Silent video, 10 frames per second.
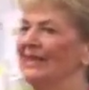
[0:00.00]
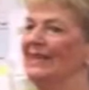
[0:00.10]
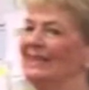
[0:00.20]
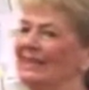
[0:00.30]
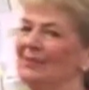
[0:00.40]

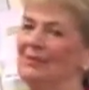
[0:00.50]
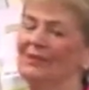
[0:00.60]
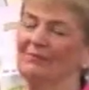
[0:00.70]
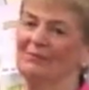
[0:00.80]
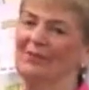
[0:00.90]
This has
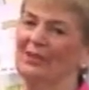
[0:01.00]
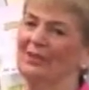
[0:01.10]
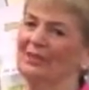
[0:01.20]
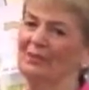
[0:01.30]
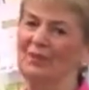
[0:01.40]
been
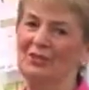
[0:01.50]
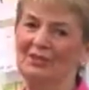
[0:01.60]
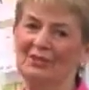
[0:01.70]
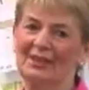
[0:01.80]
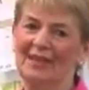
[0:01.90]
very
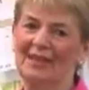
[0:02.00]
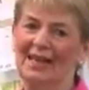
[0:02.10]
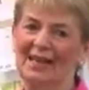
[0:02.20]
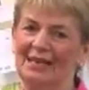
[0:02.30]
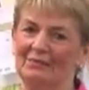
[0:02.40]
special,
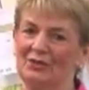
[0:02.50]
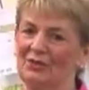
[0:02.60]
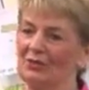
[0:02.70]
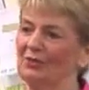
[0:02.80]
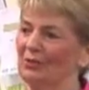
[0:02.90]
and I am
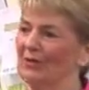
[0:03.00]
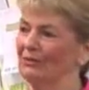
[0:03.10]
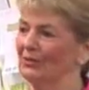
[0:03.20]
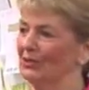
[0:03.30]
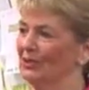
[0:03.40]
so
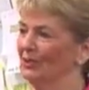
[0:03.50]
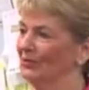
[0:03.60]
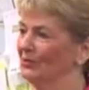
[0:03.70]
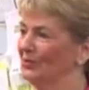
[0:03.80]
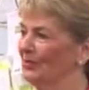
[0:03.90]
grateful to
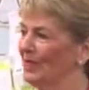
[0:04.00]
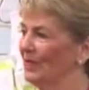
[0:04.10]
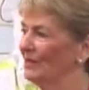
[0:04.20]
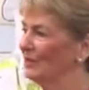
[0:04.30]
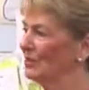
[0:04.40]
you for
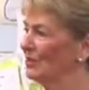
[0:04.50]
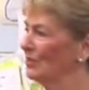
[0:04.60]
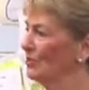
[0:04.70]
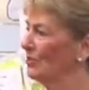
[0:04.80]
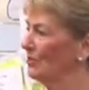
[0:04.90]
being
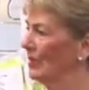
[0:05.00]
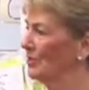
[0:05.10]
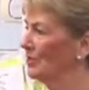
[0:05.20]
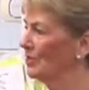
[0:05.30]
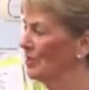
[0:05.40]
so
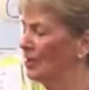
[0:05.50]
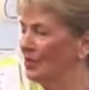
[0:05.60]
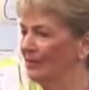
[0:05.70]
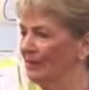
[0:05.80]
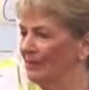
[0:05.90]
courageous and
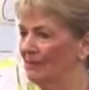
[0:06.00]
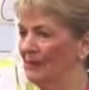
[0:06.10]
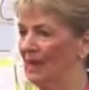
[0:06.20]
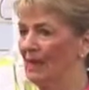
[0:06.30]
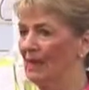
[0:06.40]
open.
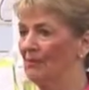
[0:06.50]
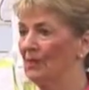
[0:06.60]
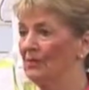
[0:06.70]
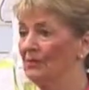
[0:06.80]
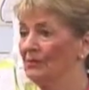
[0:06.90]

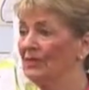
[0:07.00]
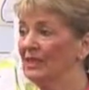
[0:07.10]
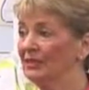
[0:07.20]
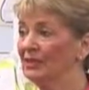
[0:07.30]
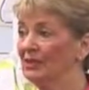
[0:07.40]
But you
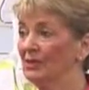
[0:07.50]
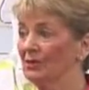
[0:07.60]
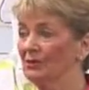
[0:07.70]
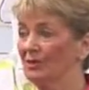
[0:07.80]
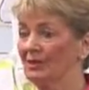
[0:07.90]
need to
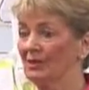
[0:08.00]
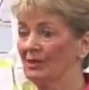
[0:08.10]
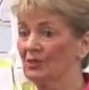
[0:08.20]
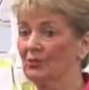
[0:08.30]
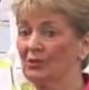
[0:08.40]
know that there
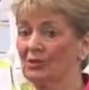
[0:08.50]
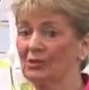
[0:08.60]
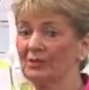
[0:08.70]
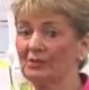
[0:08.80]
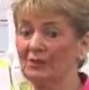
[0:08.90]
is a
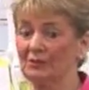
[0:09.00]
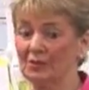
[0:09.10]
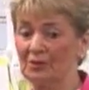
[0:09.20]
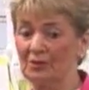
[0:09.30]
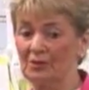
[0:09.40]
world of
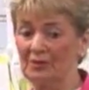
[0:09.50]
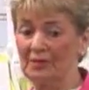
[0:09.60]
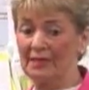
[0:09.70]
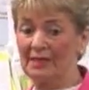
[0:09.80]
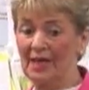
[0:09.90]
difference
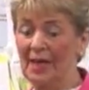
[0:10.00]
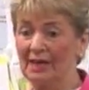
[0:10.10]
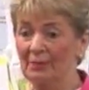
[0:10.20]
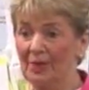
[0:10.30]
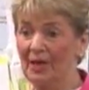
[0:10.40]
between
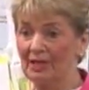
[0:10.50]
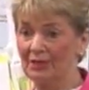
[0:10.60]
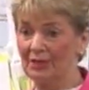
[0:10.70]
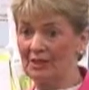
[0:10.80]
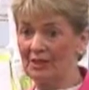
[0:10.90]
an
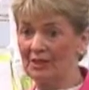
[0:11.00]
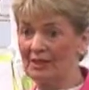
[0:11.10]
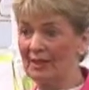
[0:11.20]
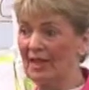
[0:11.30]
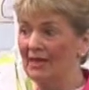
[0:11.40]
apology
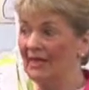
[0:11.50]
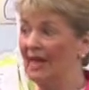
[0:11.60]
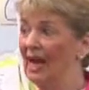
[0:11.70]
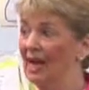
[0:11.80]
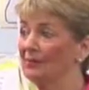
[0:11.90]
and
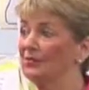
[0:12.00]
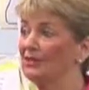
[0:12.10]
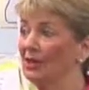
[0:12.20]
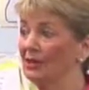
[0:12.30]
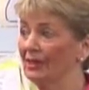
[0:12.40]
an I'm
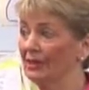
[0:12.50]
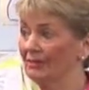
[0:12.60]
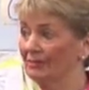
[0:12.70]
sorry.